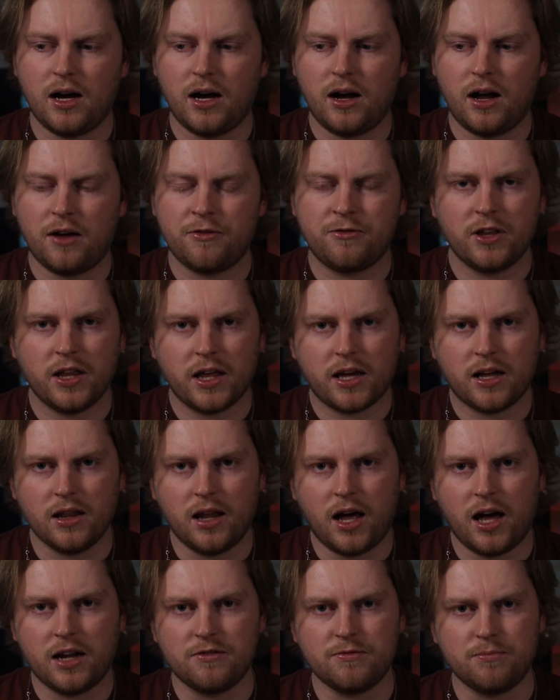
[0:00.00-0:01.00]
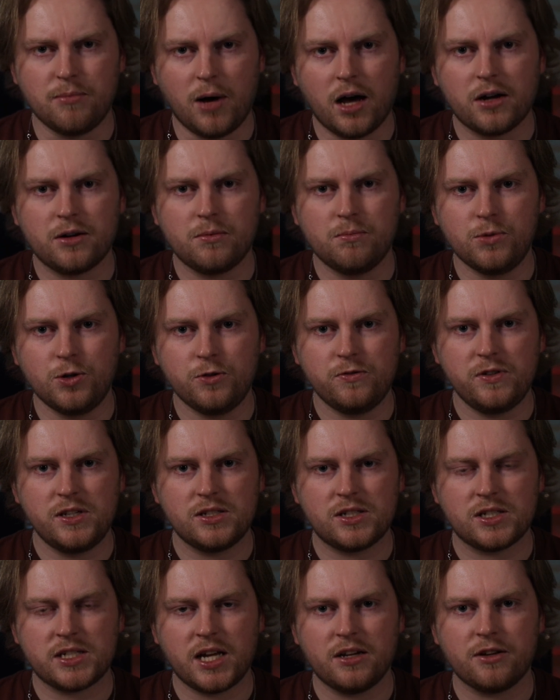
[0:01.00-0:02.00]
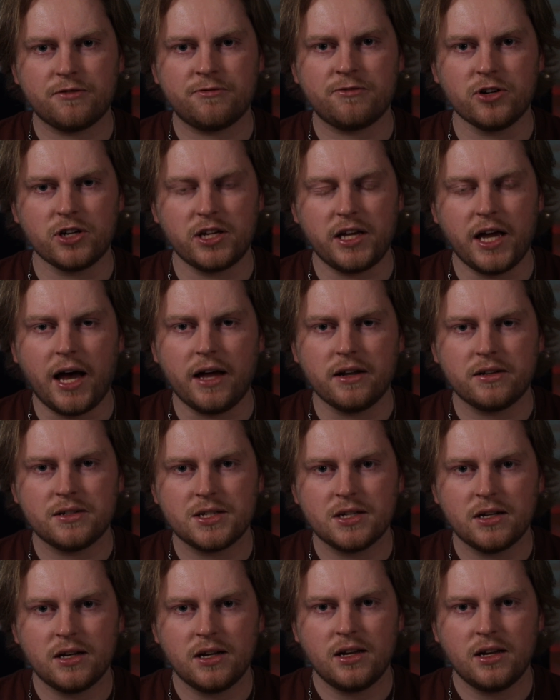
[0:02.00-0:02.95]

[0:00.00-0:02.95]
I feel like a lot of modern movies tend to forget